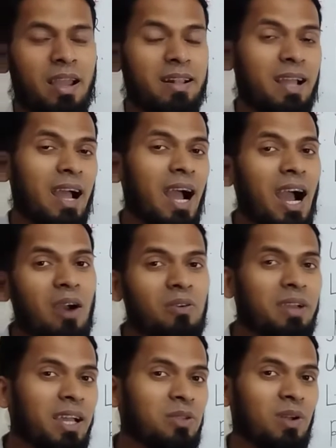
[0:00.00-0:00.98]
And how
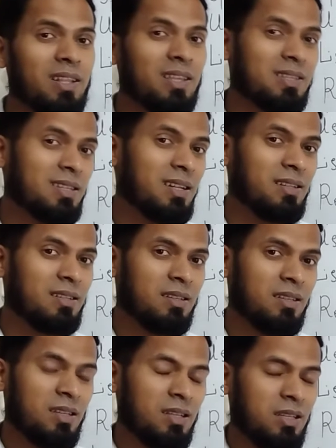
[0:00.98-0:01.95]
can you understand
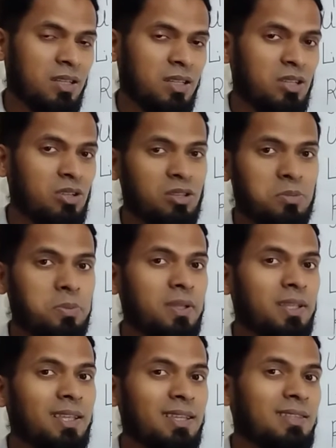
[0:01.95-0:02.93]
your
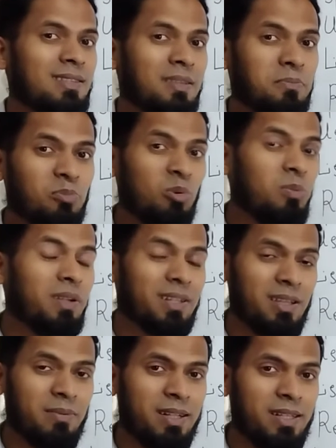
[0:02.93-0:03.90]
speaking is improving
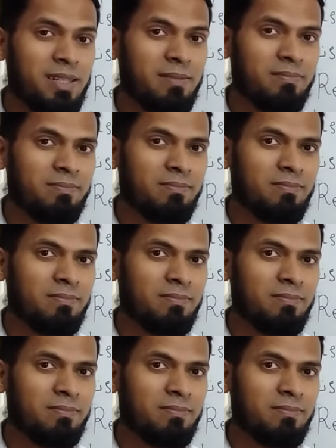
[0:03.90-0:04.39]
day by day?